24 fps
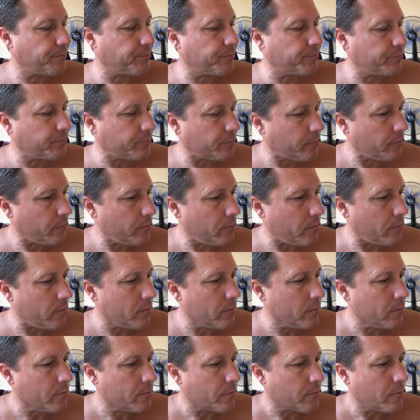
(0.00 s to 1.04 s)

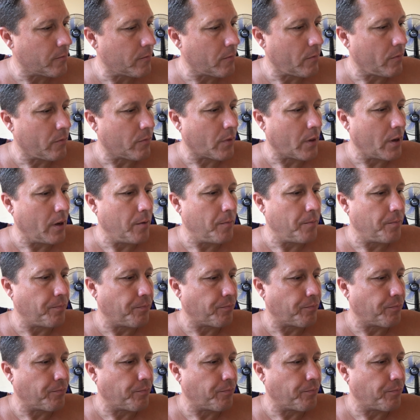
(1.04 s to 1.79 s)
No one is speaking in this clip.